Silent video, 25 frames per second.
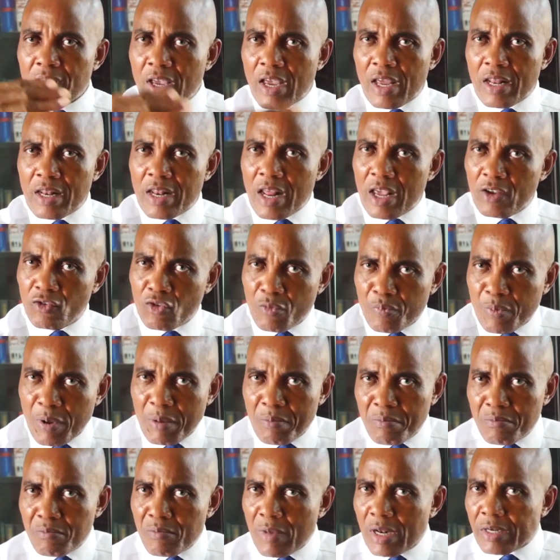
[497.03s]
in the
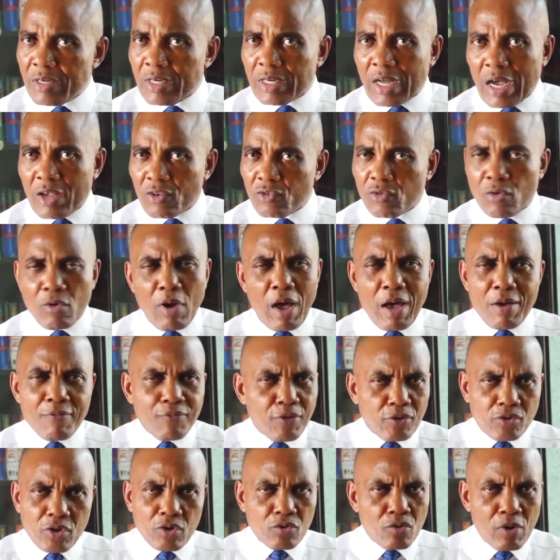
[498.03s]
Supreme Military Council or Armed
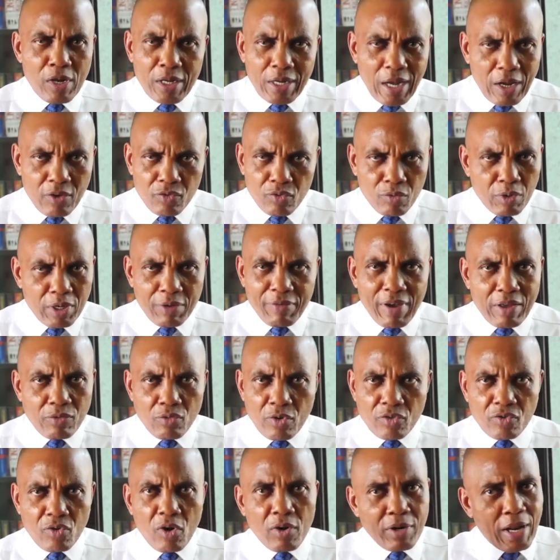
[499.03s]
Forces Ruling Council, whatever it
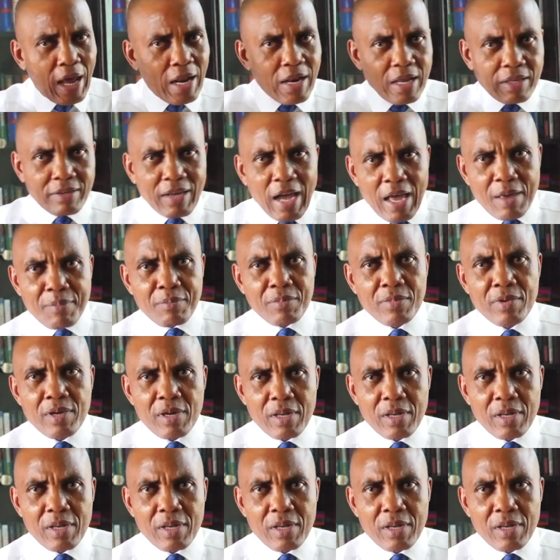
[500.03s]
was called at the time,